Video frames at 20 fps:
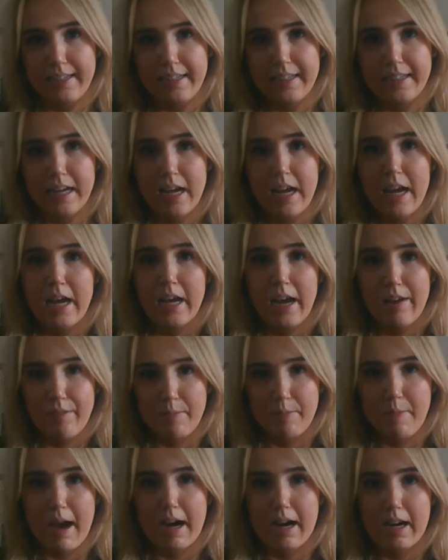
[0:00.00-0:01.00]
And
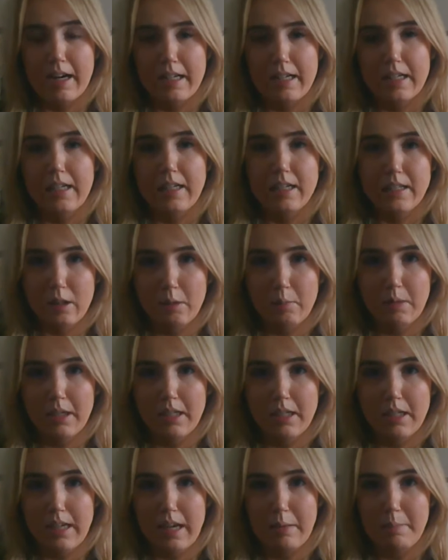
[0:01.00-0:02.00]
Kevin Bakhurst, in his
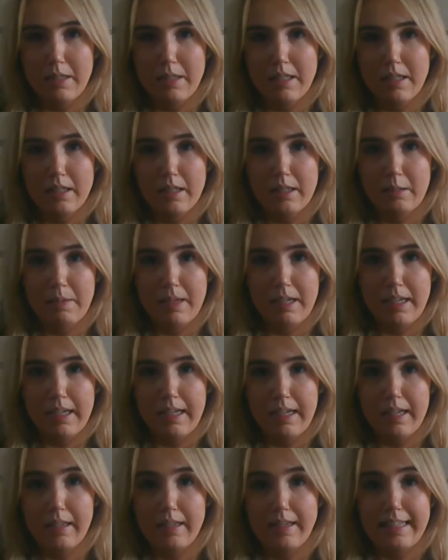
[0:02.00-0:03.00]
opening statement to the
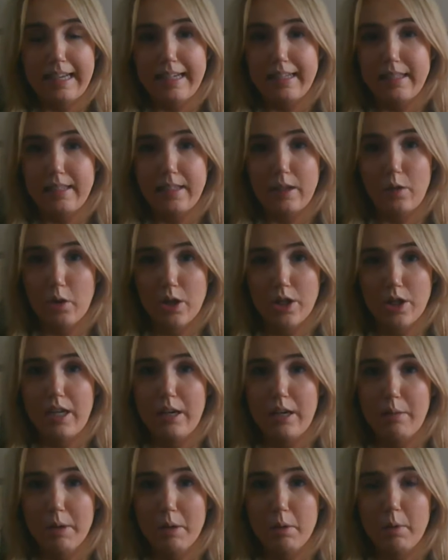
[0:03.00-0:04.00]
committee, said that R
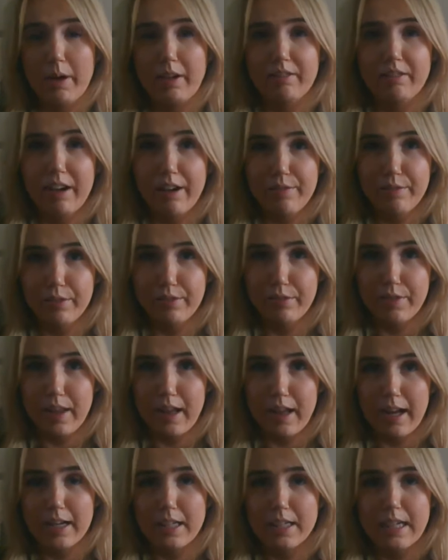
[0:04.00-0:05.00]
T E were quite grateful for
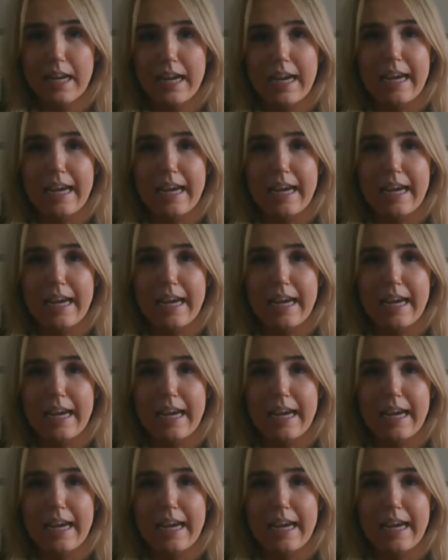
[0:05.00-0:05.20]
that.